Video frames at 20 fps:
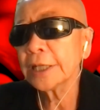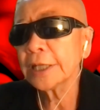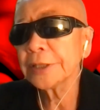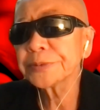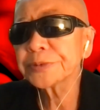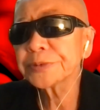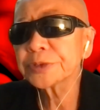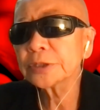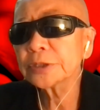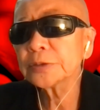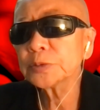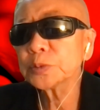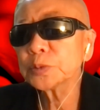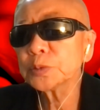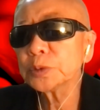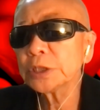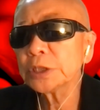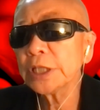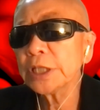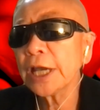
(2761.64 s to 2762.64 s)
So
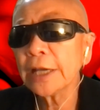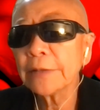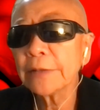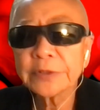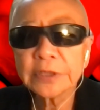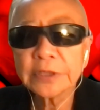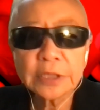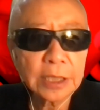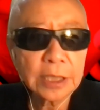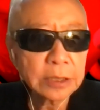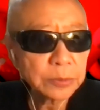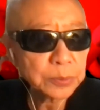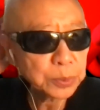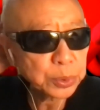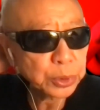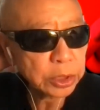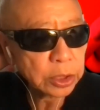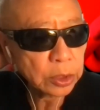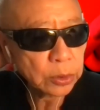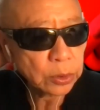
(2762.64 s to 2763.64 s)
we have a lot of
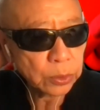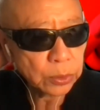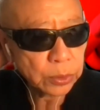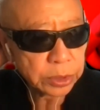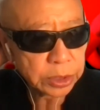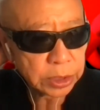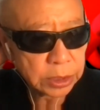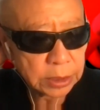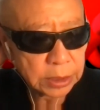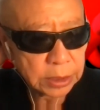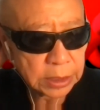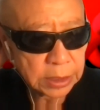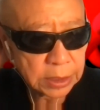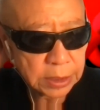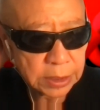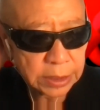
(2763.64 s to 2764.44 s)
precaution these